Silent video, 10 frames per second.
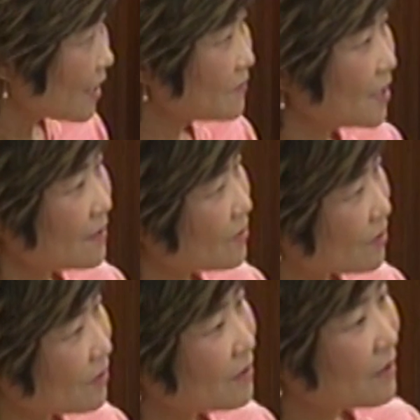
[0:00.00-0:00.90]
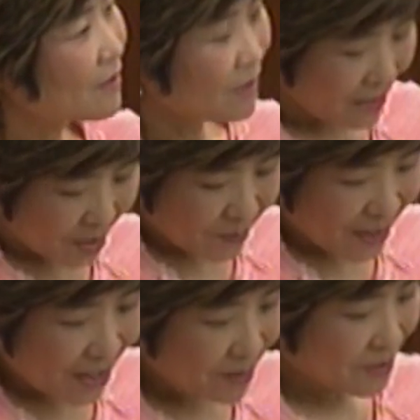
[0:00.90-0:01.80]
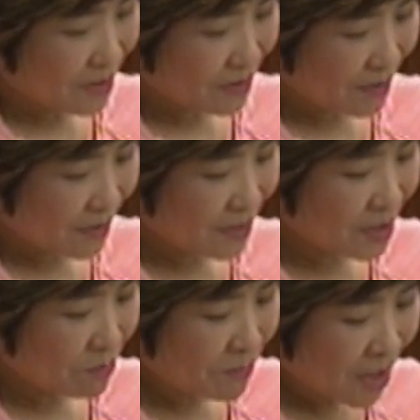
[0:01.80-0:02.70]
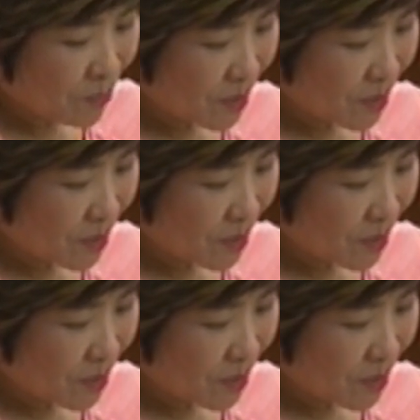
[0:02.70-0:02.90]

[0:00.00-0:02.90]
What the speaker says: the answer, and perhaps it may be